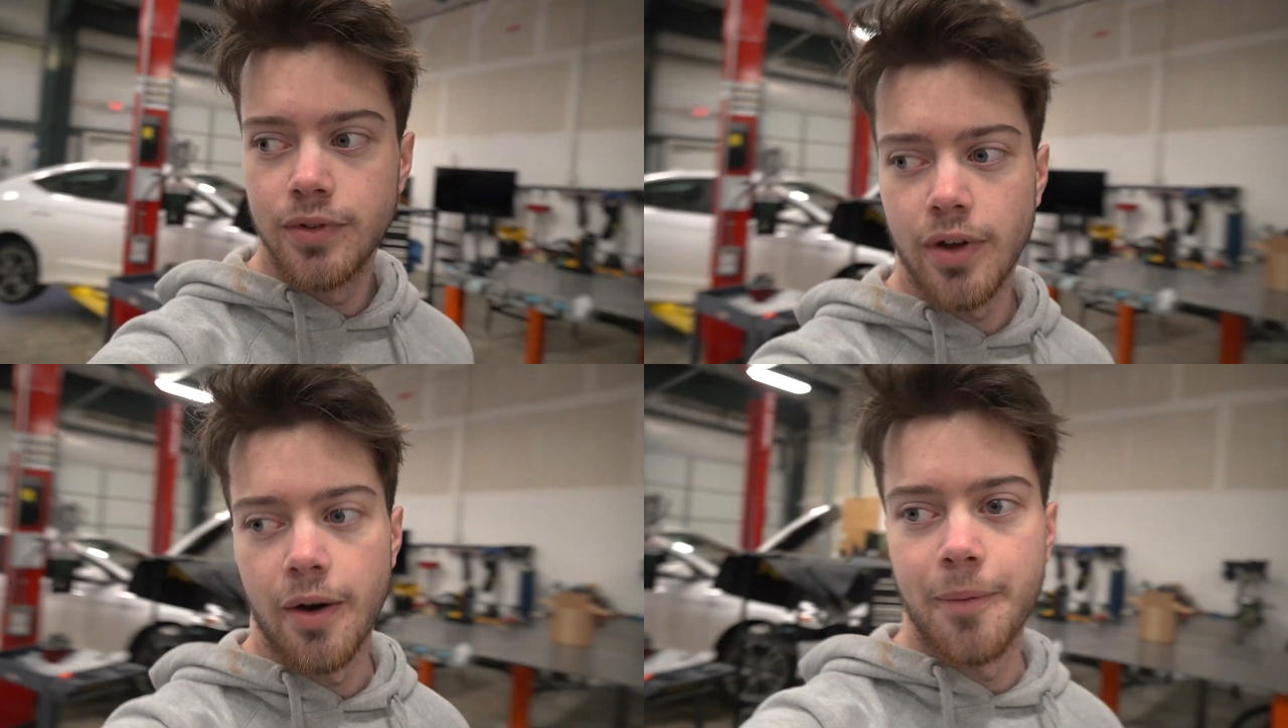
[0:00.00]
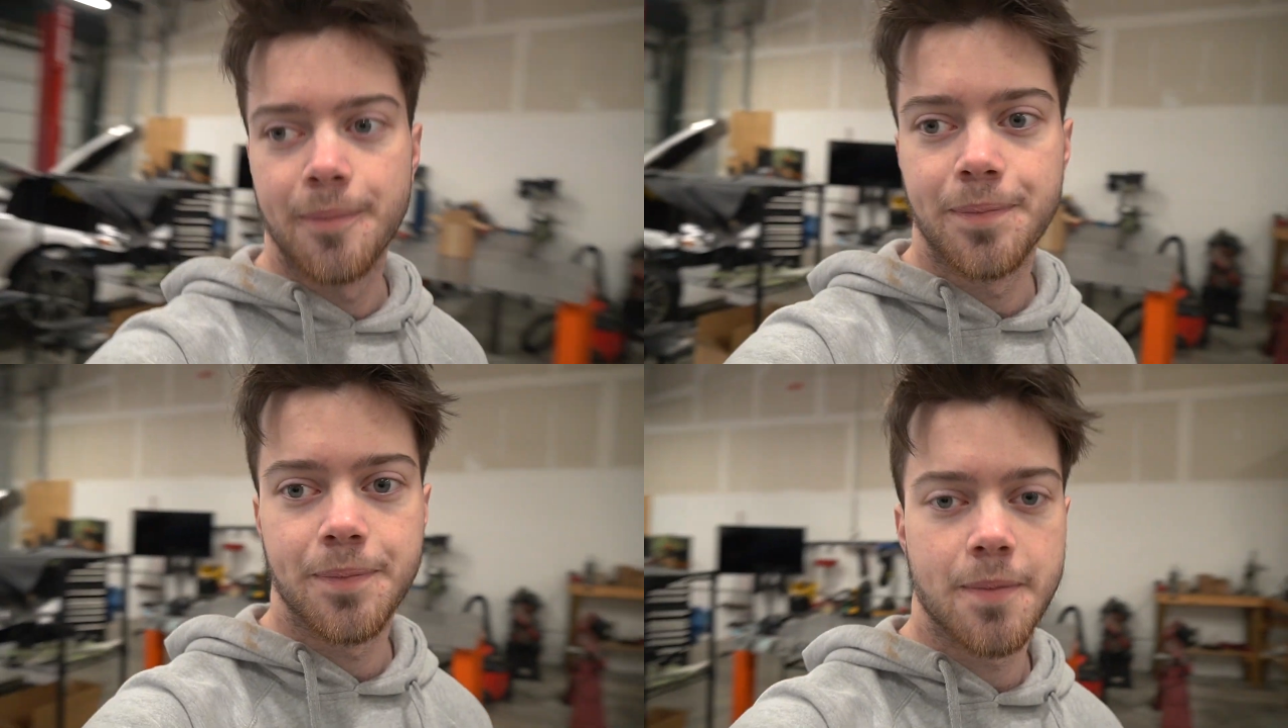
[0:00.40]
So,
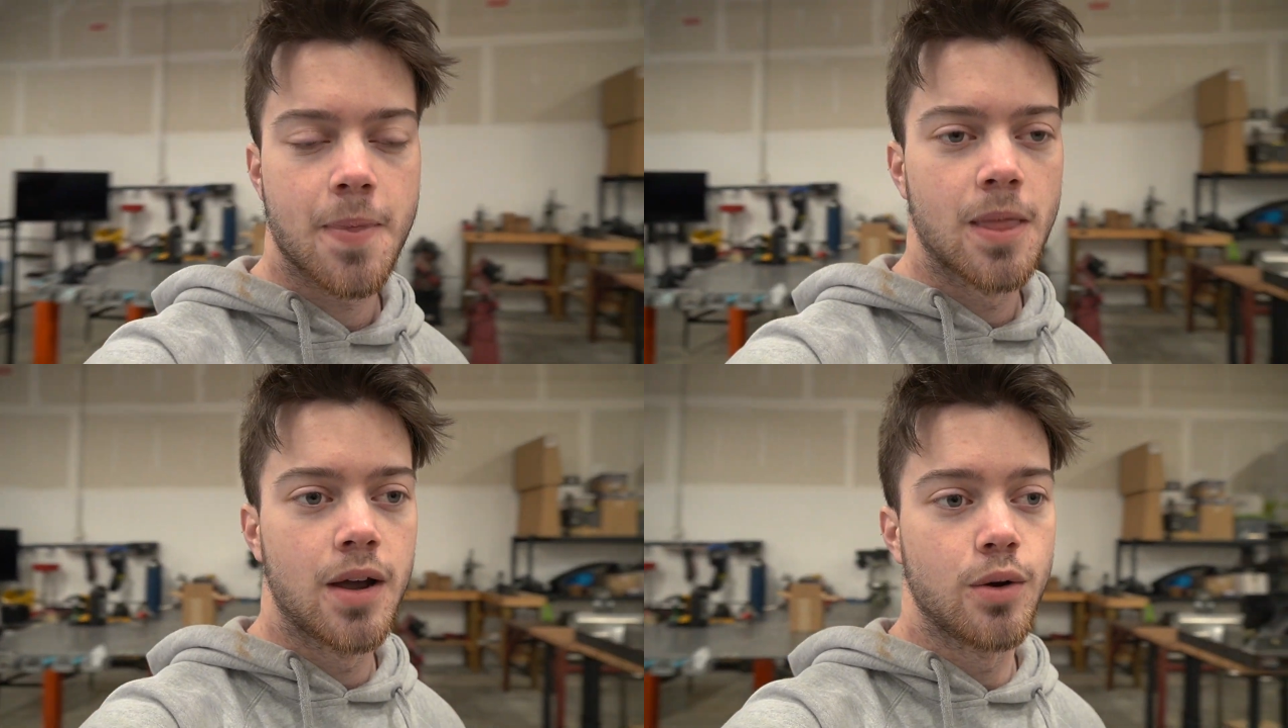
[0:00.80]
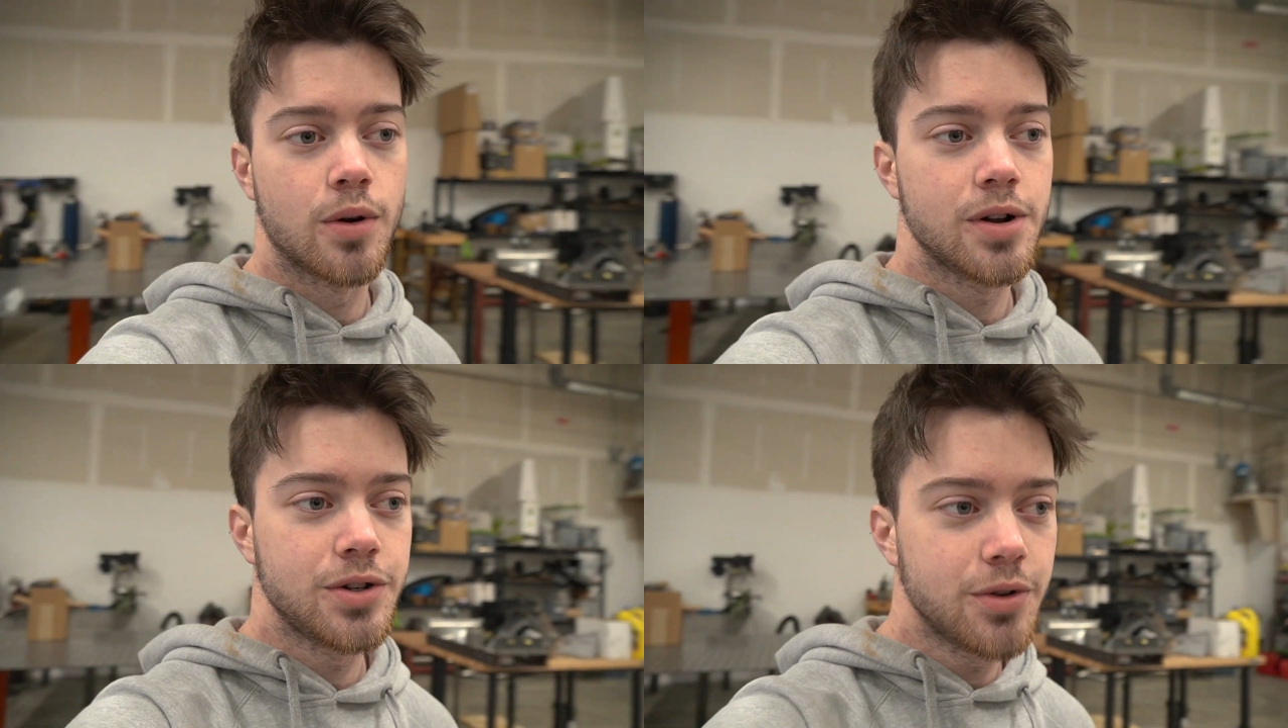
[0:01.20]
in
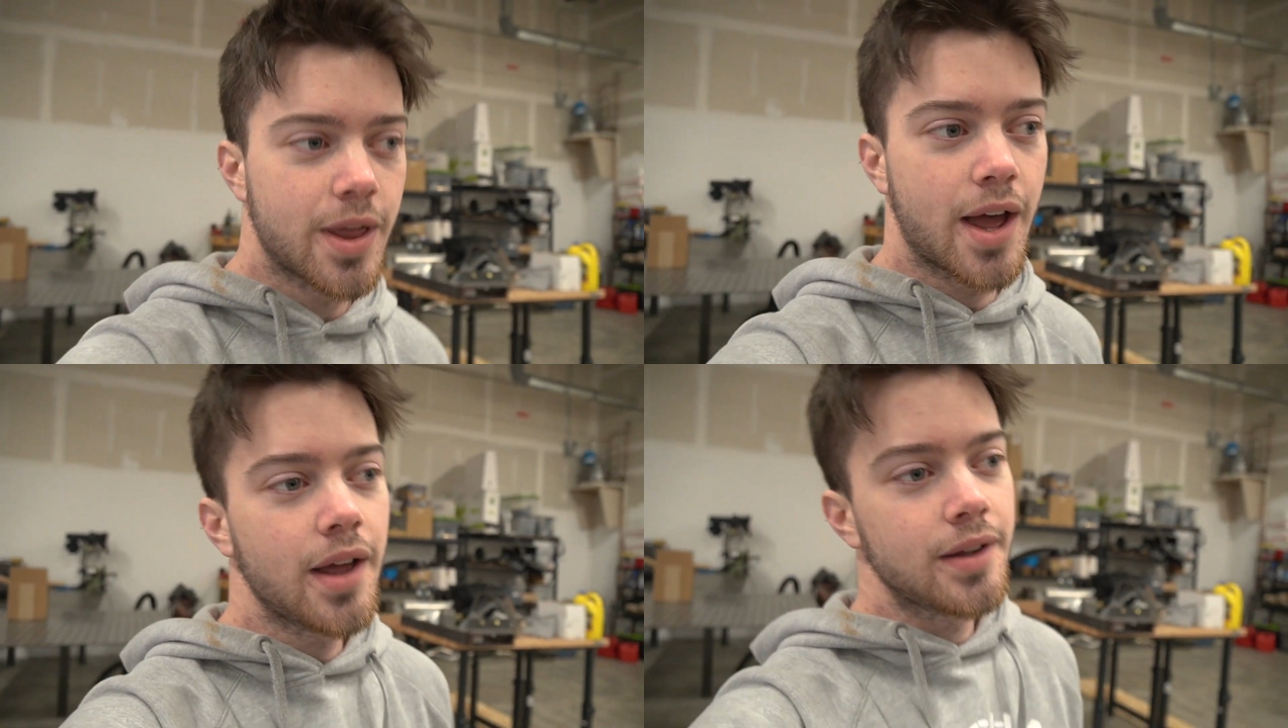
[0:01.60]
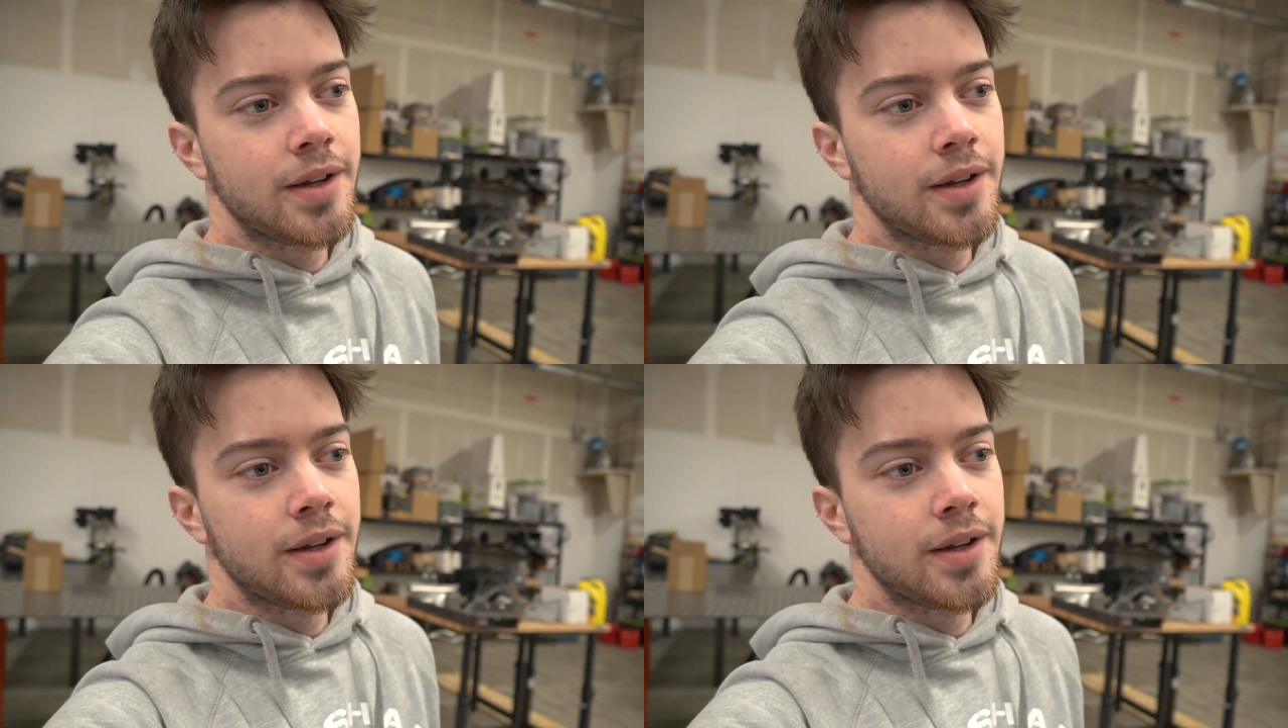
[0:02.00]
order to do that,